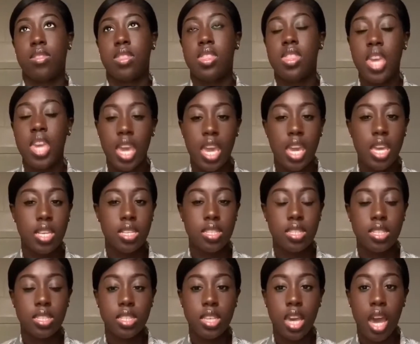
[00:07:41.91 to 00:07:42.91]

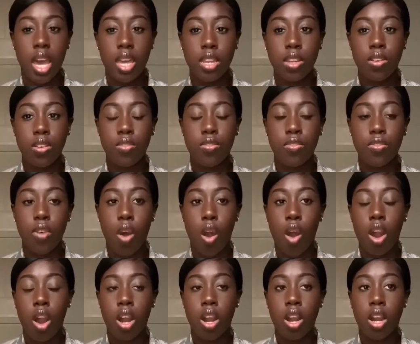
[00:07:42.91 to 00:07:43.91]
things kind of
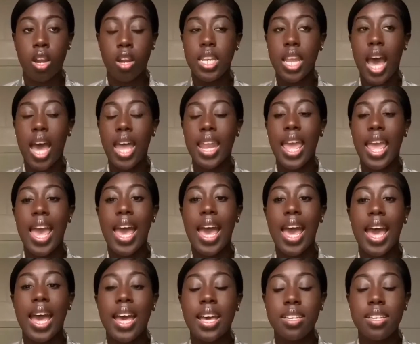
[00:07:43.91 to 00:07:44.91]
are not
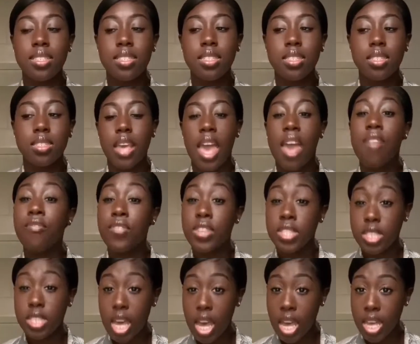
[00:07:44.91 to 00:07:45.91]
as
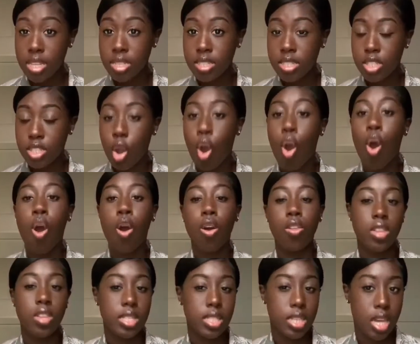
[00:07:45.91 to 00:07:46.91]
emphasized all
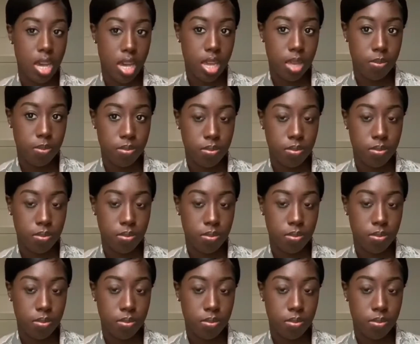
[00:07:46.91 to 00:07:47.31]
the time.